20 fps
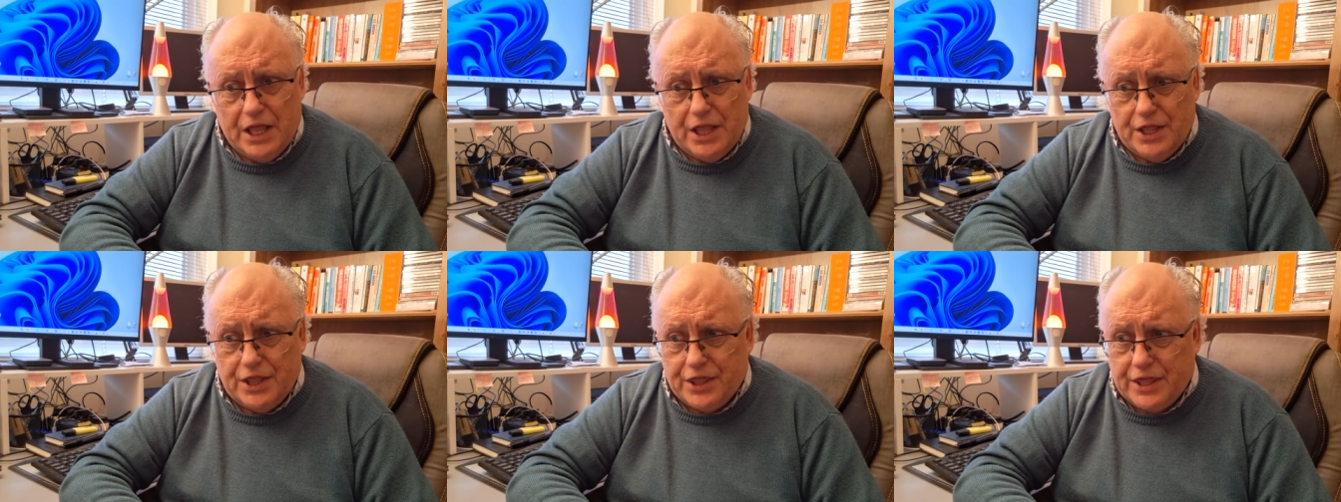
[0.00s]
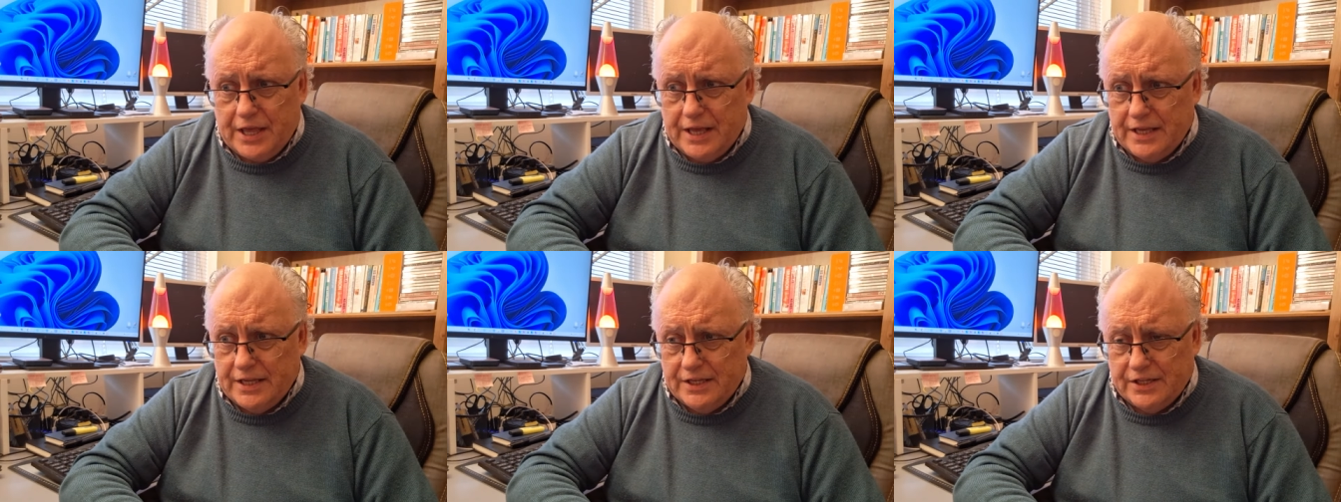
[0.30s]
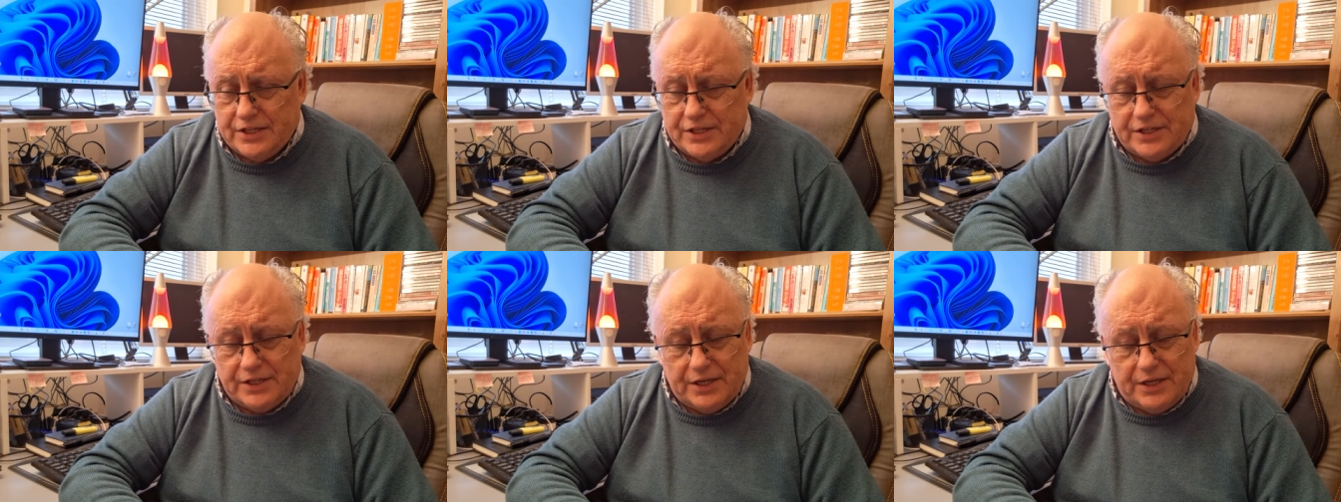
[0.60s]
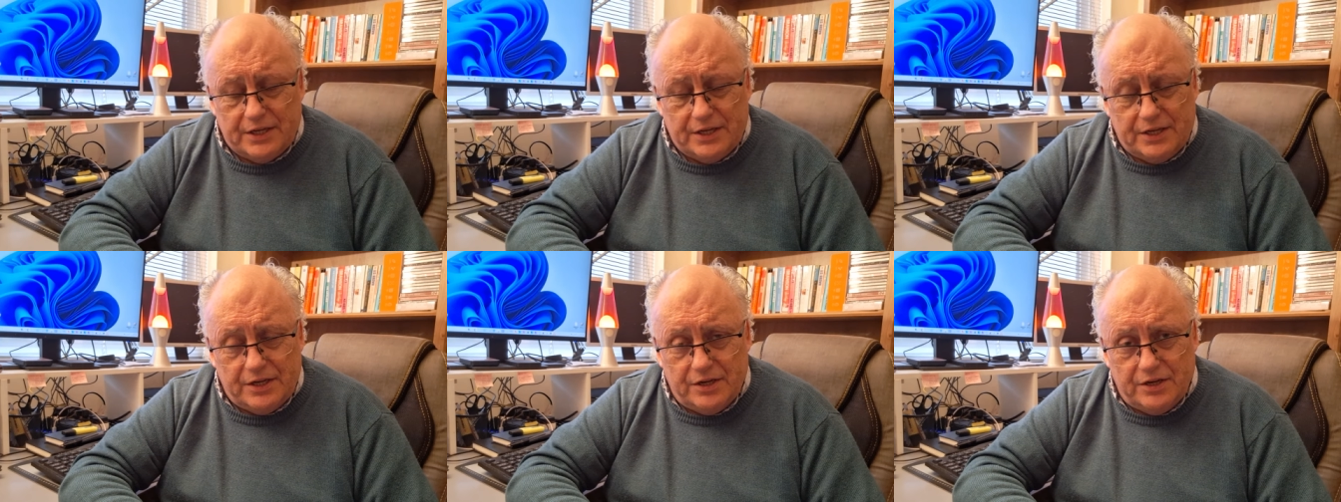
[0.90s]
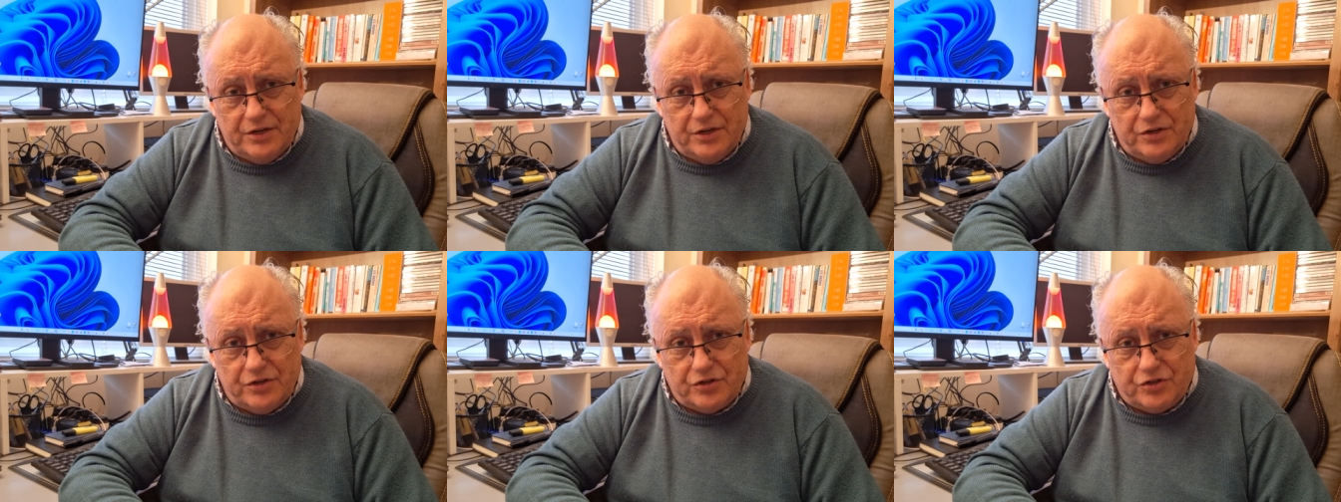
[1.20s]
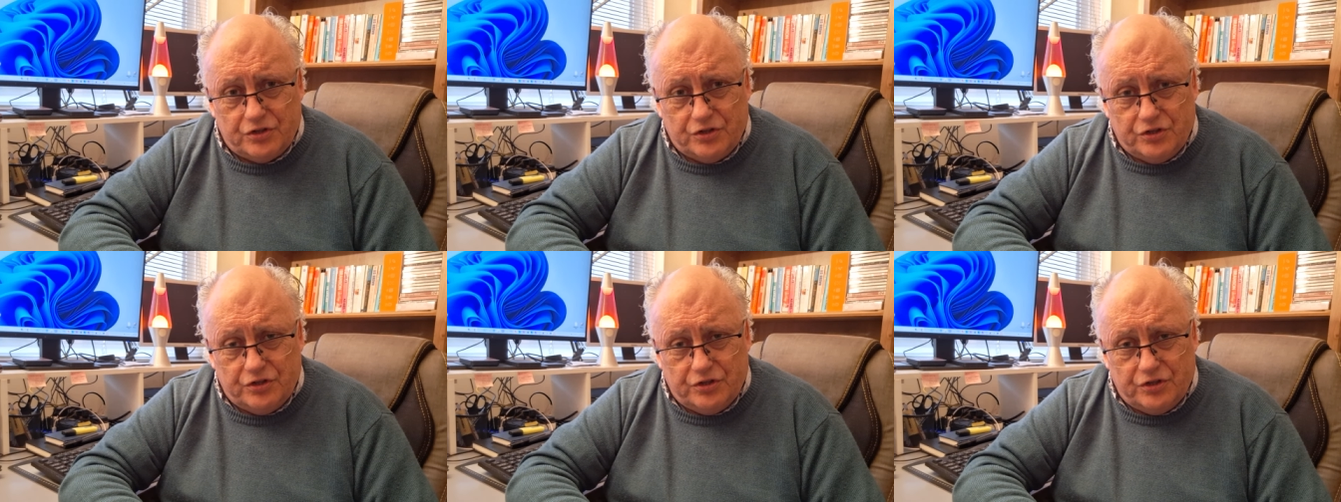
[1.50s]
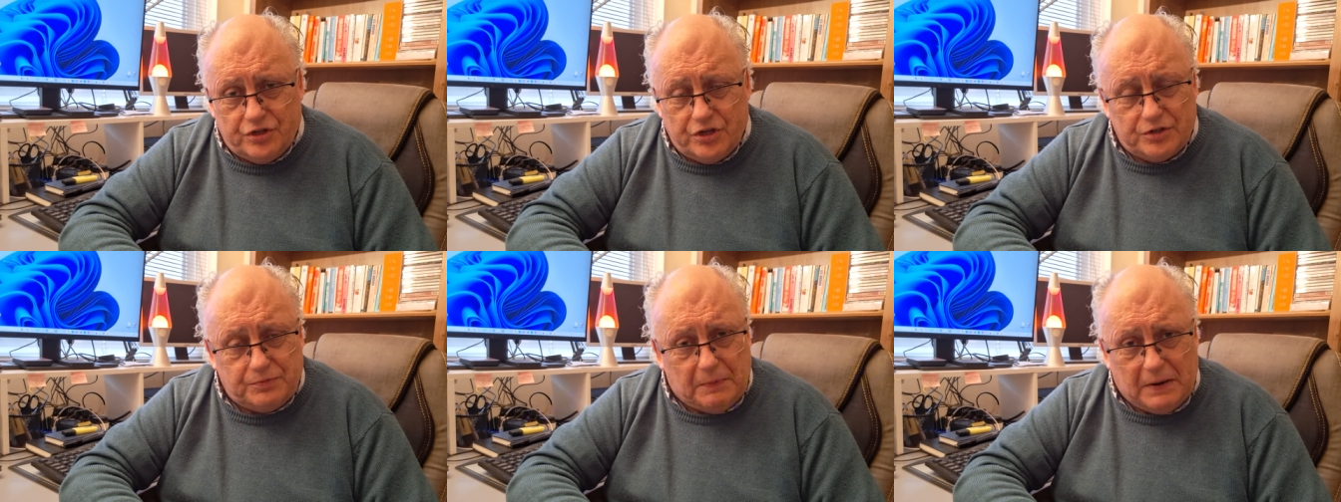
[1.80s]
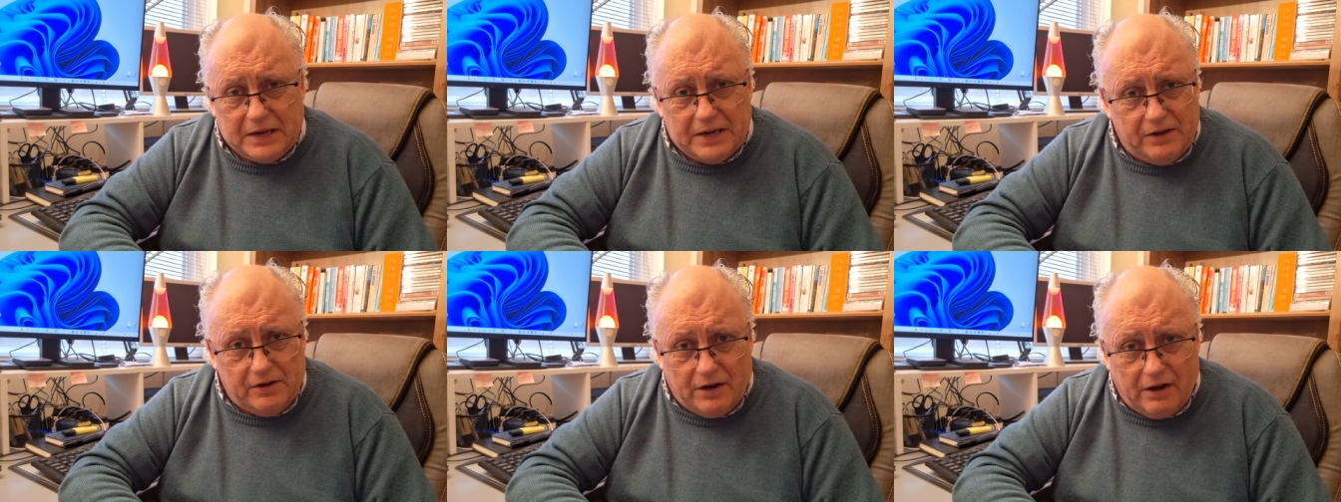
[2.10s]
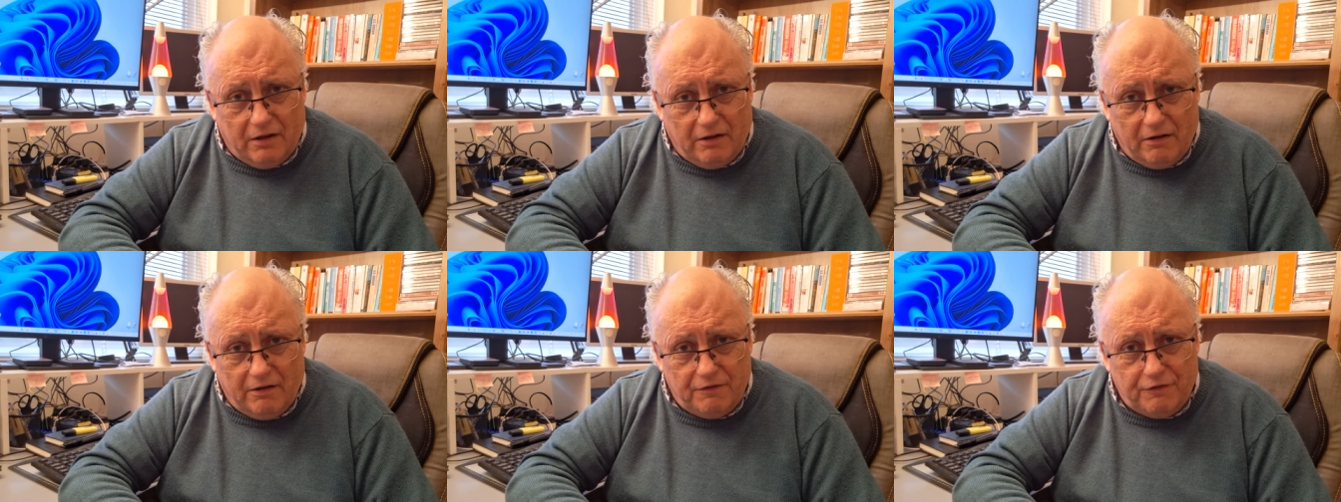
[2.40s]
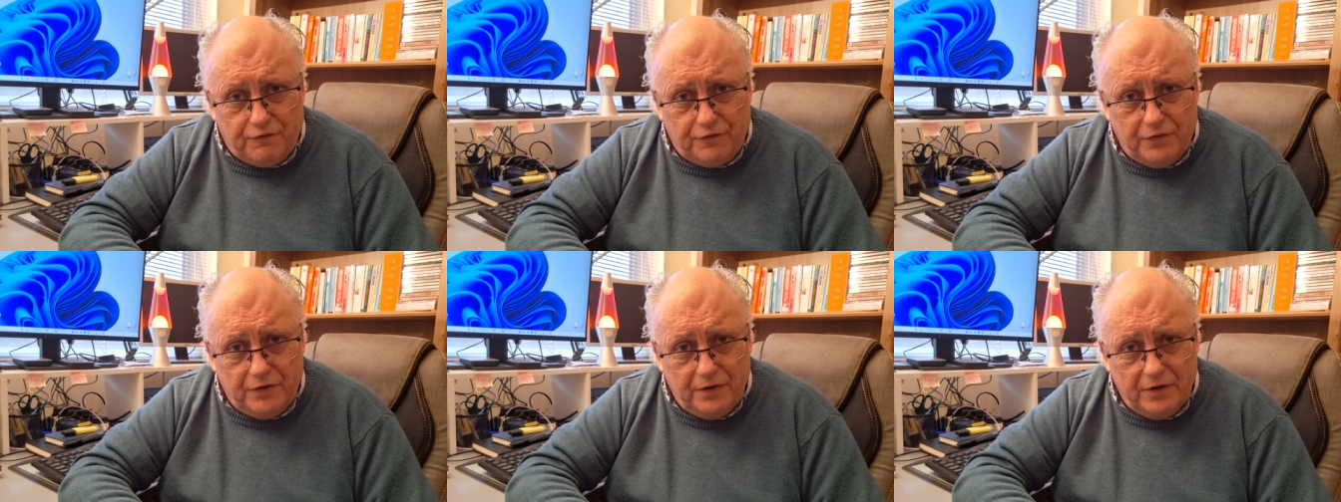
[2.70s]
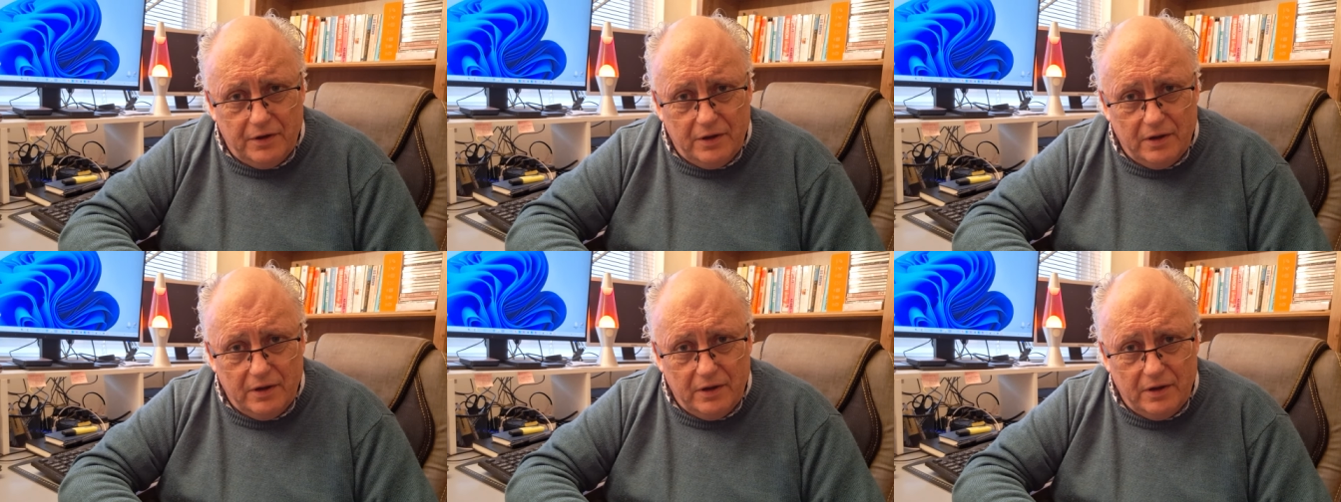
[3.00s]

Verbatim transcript: things just make you laugh,